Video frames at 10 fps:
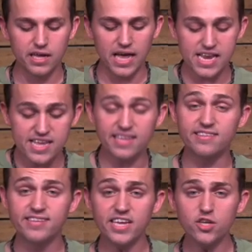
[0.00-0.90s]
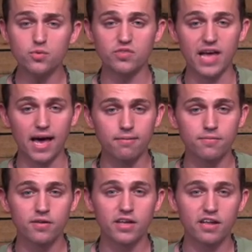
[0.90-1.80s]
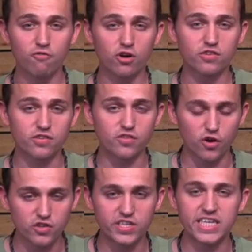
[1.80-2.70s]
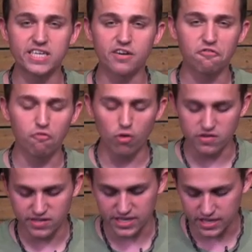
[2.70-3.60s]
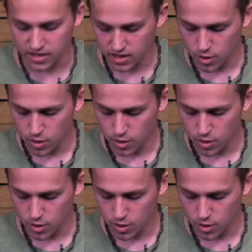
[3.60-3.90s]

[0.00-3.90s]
And he continues that in verses 13 and 14.